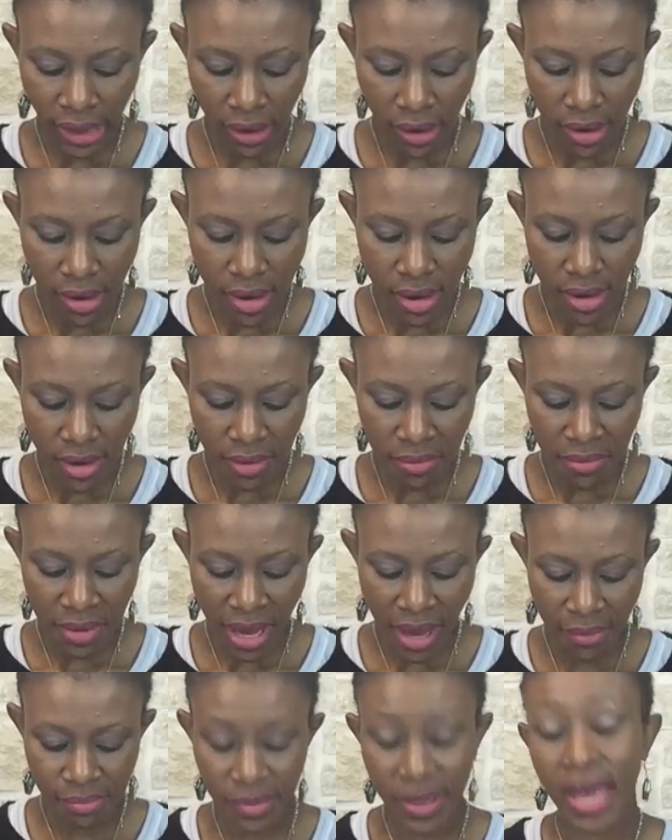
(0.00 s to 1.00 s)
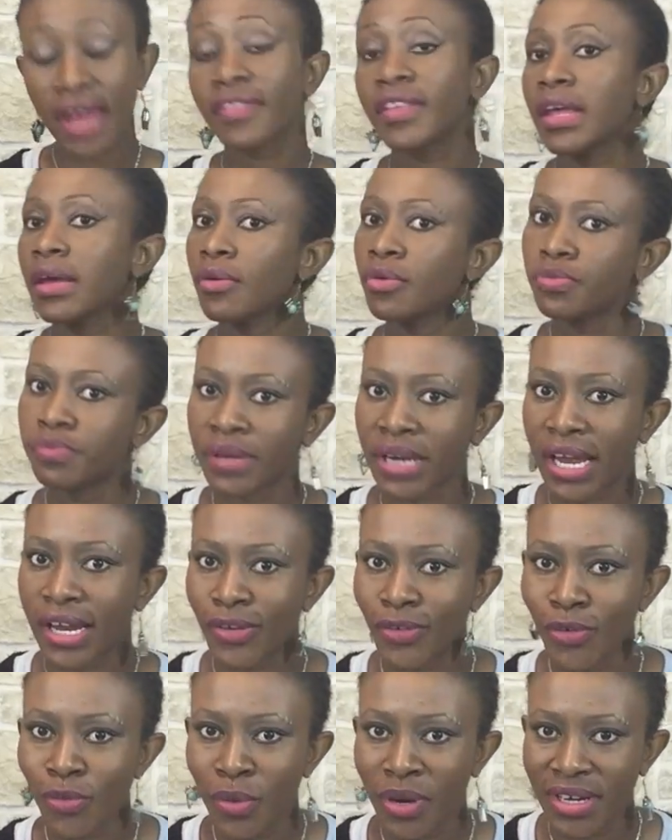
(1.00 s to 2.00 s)
But I
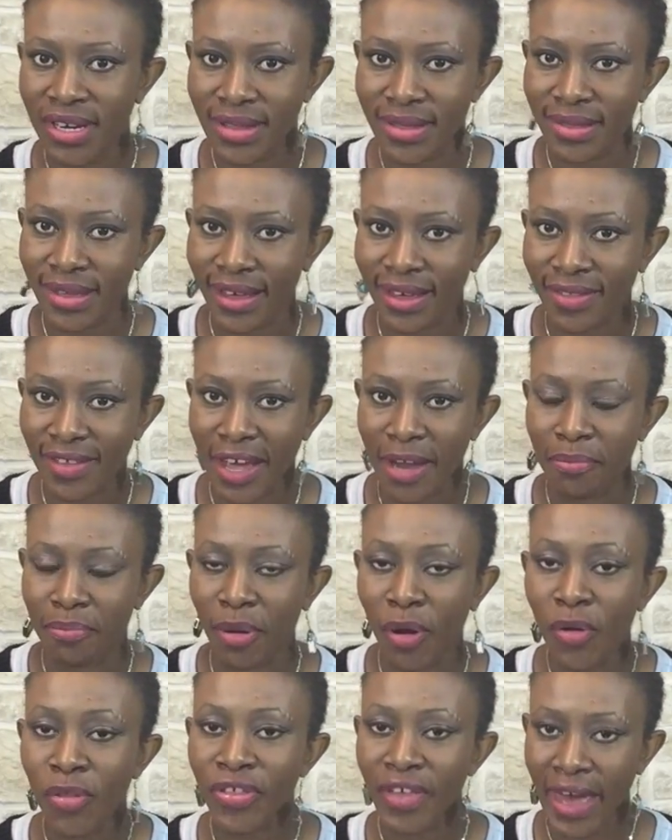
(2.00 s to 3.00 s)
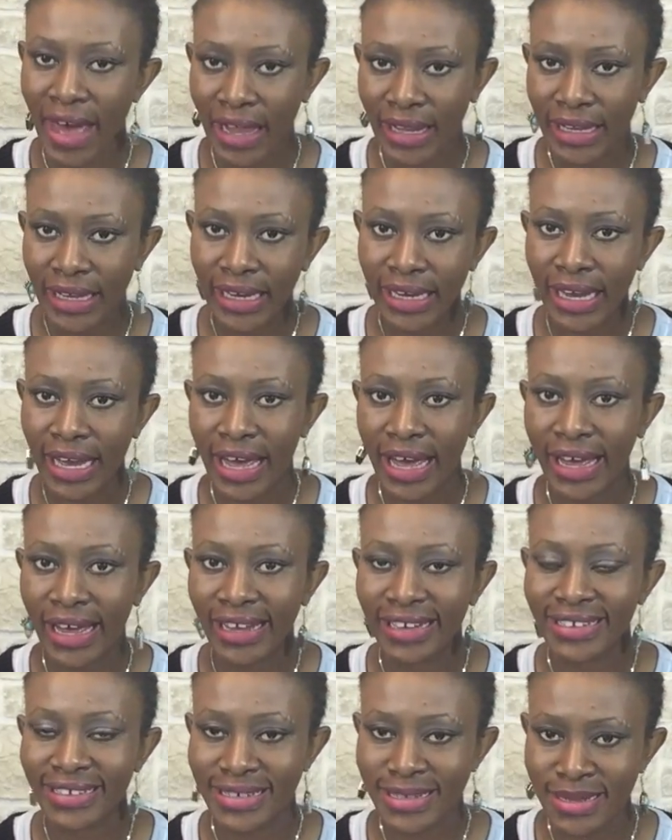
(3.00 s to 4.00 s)
do want to say that both Alec
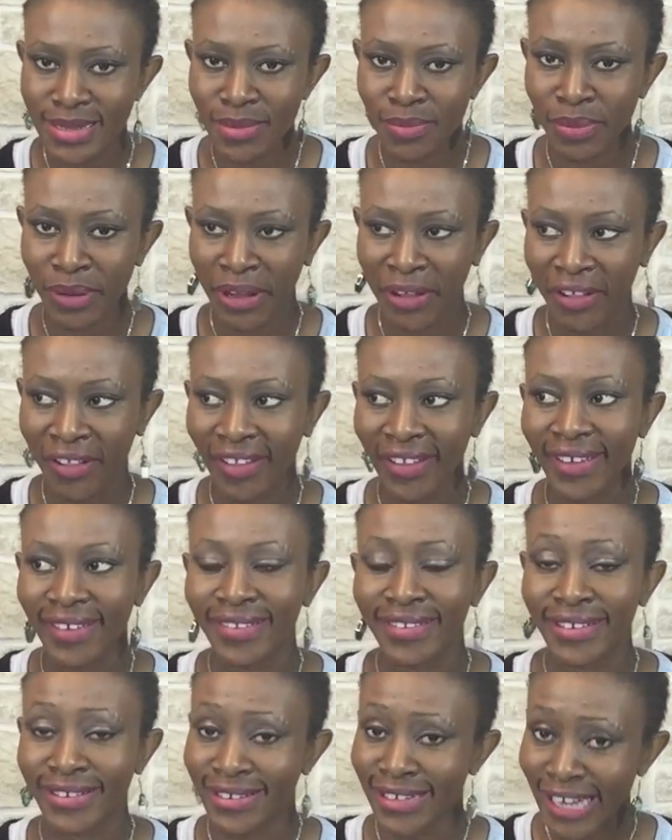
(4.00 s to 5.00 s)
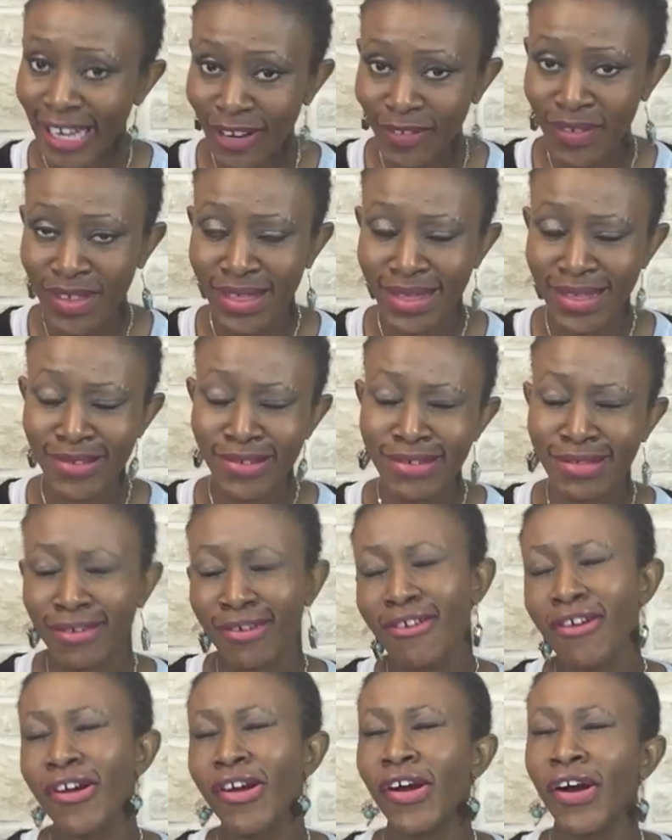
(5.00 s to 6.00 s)
and Isabel in the TV series
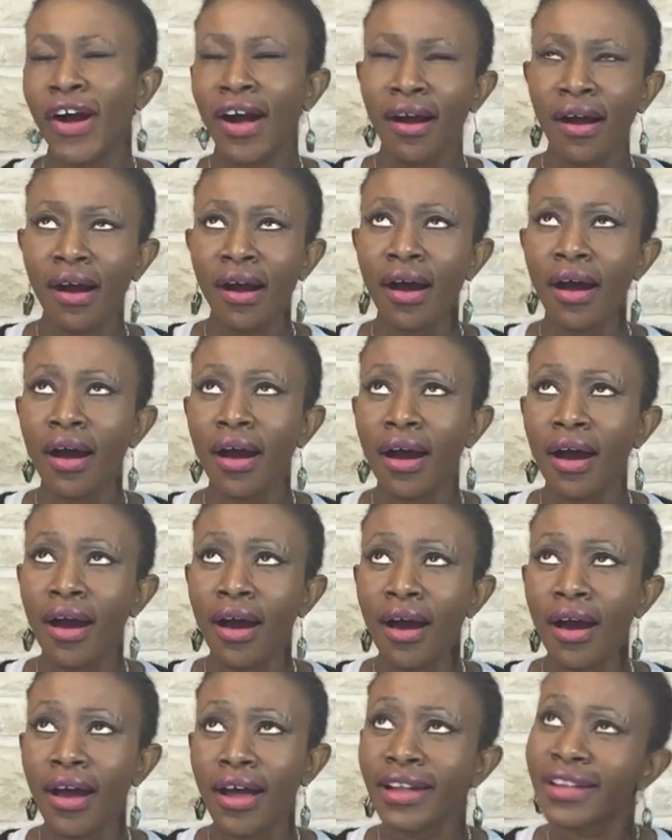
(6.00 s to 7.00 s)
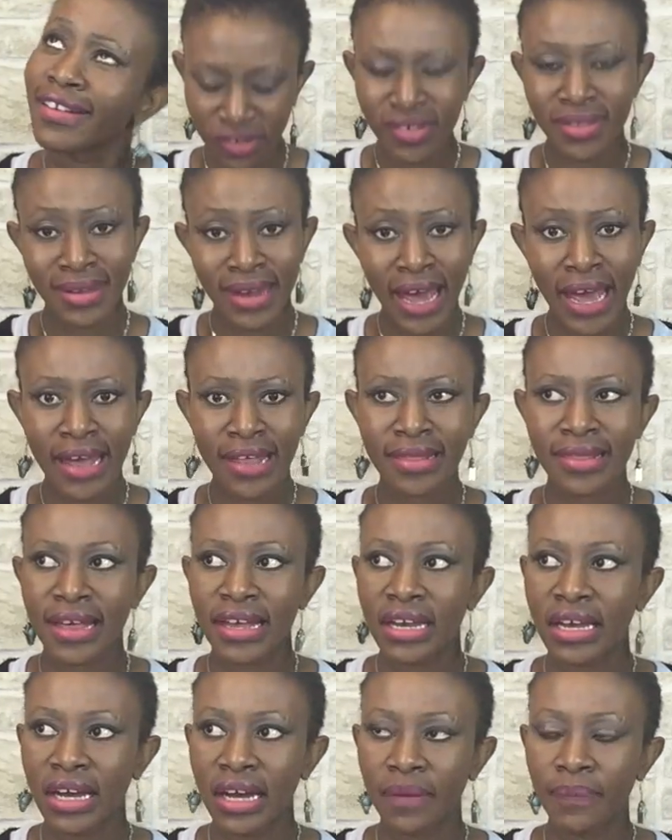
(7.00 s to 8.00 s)
are hot, which is nice.
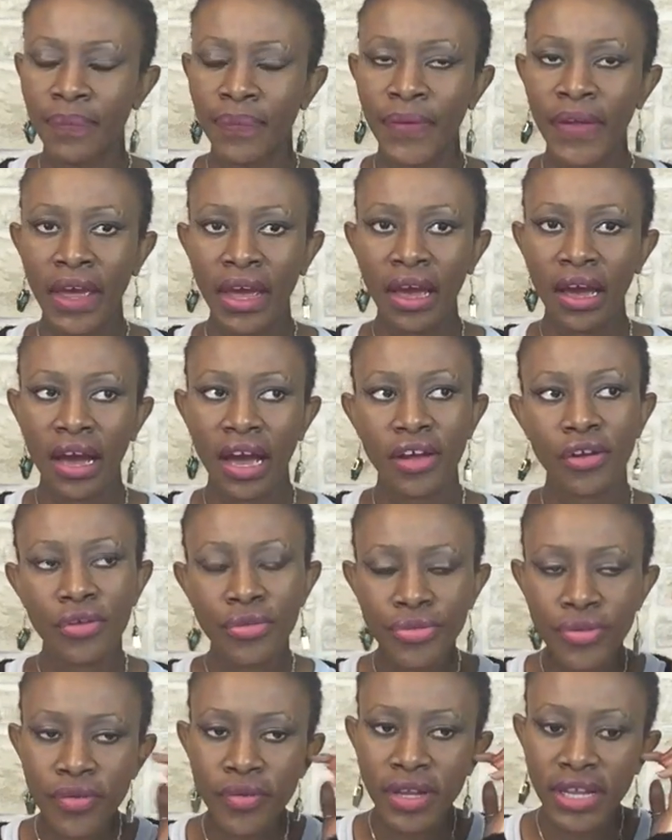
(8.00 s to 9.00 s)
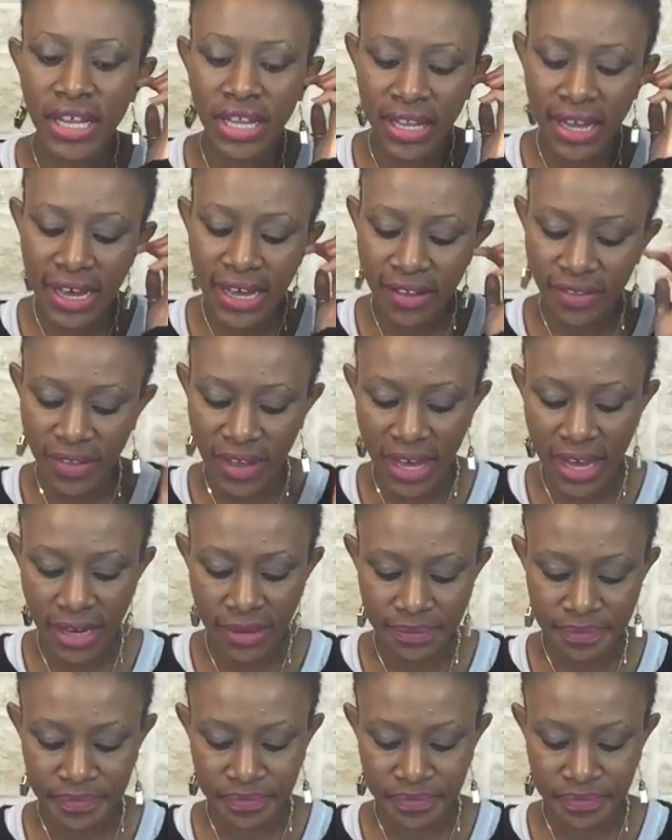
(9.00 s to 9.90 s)
And I also really like that